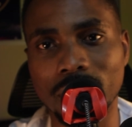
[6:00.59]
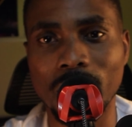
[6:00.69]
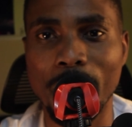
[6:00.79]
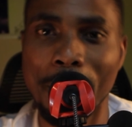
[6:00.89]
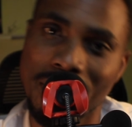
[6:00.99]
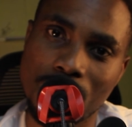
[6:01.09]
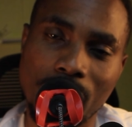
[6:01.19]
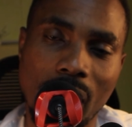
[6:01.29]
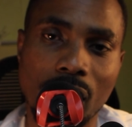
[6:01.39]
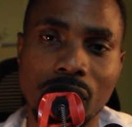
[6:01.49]
or a mid
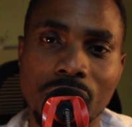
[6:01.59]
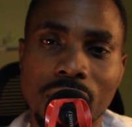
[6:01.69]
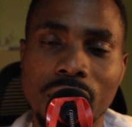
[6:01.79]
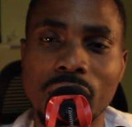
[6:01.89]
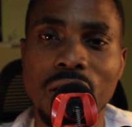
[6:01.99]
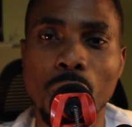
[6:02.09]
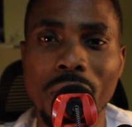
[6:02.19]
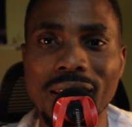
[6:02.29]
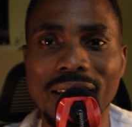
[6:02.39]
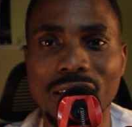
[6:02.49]
striker.
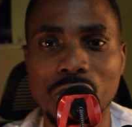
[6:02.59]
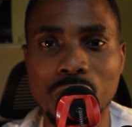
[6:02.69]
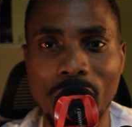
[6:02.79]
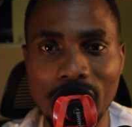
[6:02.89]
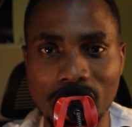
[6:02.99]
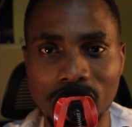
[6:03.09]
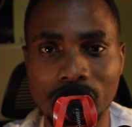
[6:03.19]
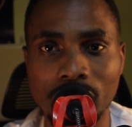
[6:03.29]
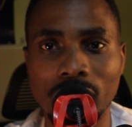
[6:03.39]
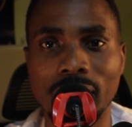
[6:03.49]
We need a striker
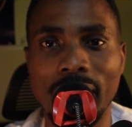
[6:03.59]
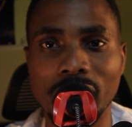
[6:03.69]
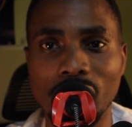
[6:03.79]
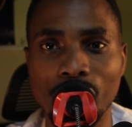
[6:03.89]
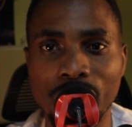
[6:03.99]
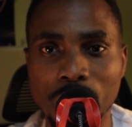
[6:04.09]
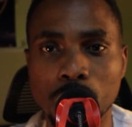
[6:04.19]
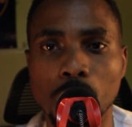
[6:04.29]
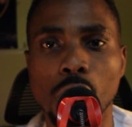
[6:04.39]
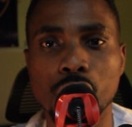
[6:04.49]
like
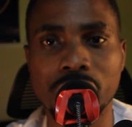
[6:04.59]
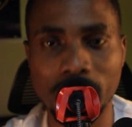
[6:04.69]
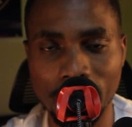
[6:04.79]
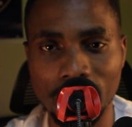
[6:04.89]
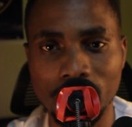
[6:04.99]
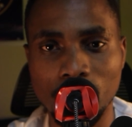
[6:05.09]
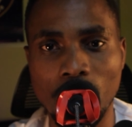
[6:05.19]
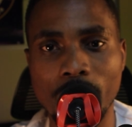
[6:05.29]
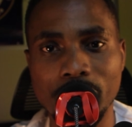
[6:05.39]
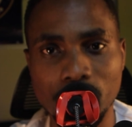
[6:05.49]
Victor Osimhen to
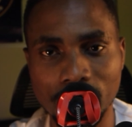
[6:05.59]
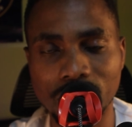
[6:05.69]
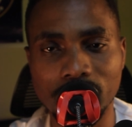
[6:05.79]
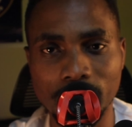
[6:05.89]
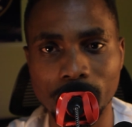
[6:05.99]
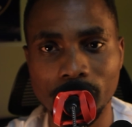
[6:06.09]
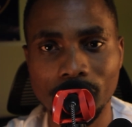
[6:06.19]
come into this team.